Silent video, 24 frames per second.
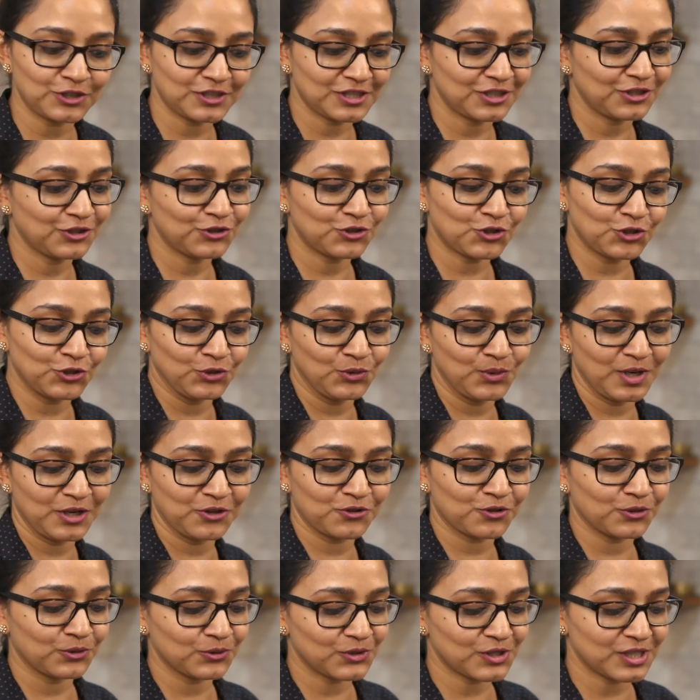cooked through
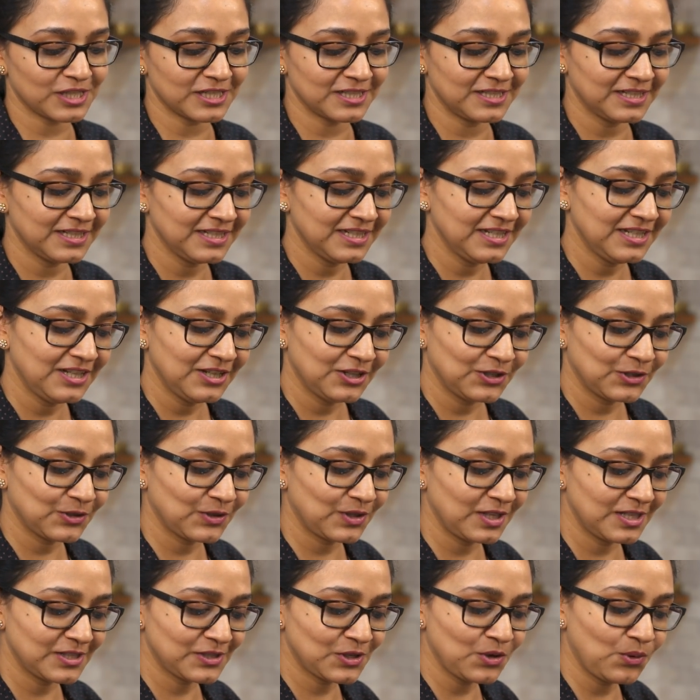and roasted.
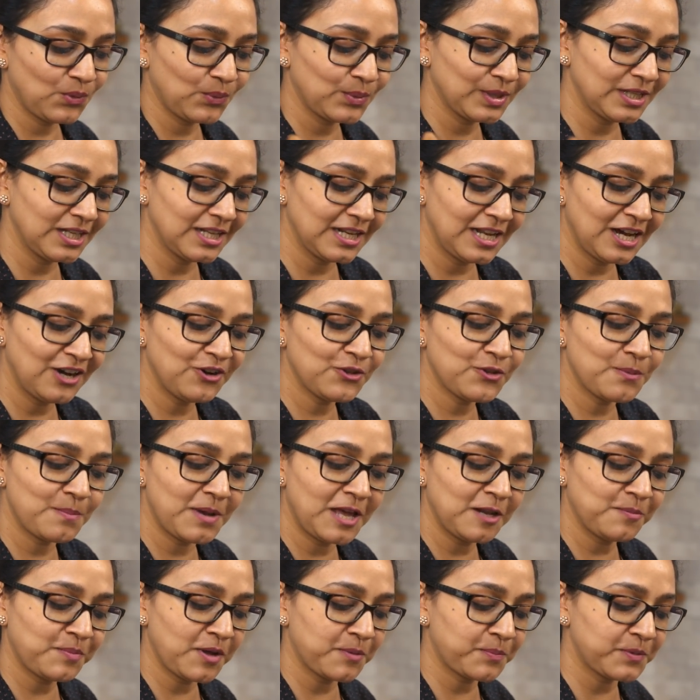Okay, so we'll allow the
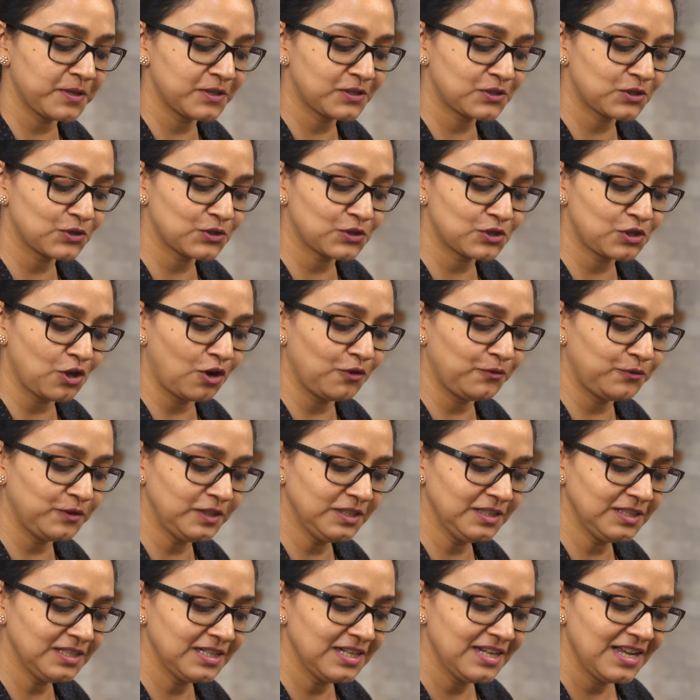bell peppers to
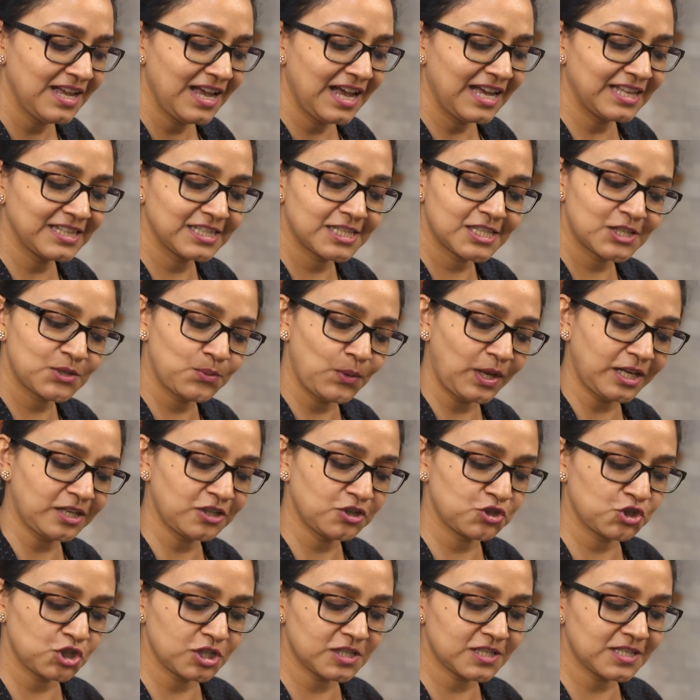soften and sweat
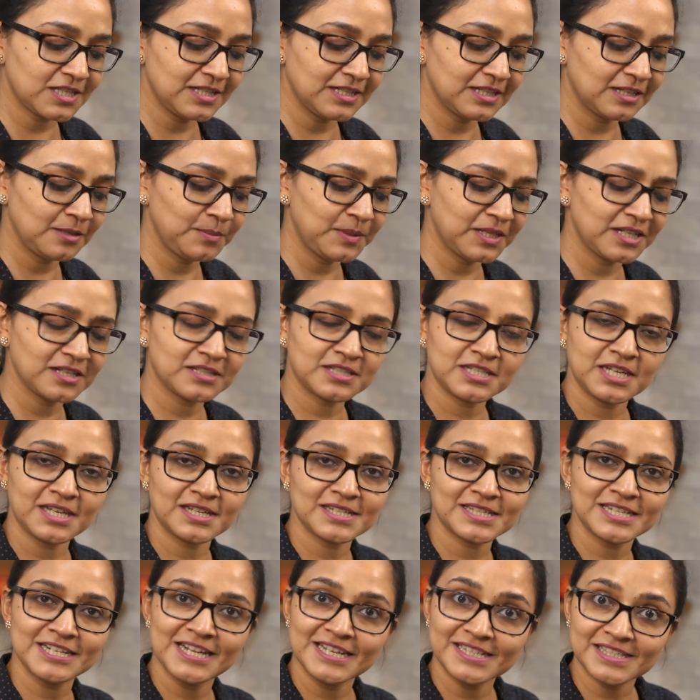just a little bit. It
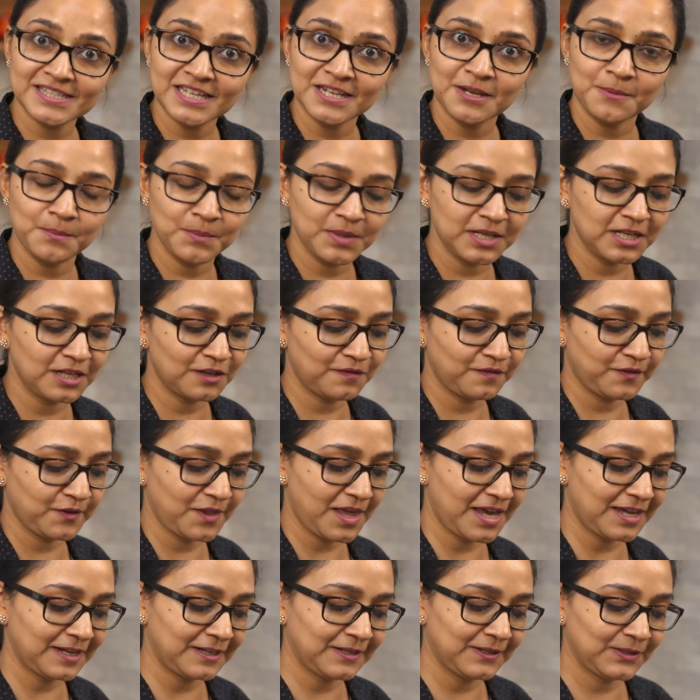takes less than a minute for
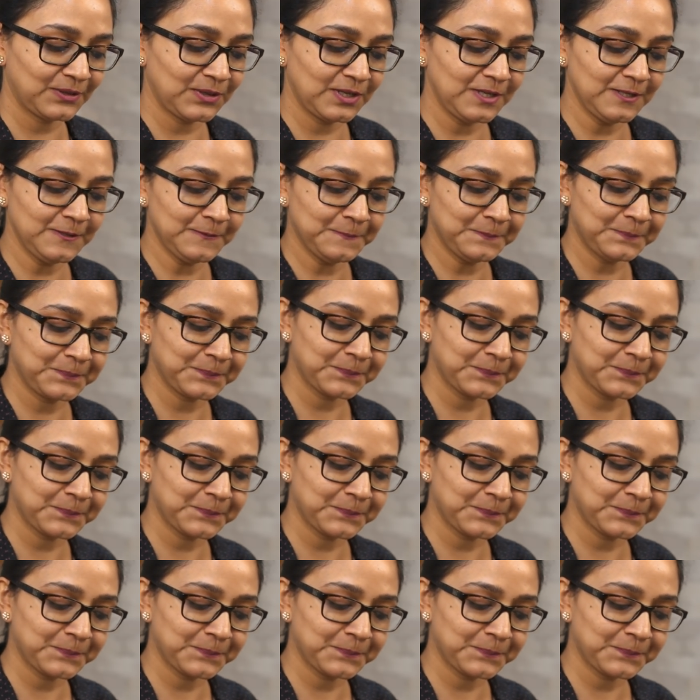that. Okay.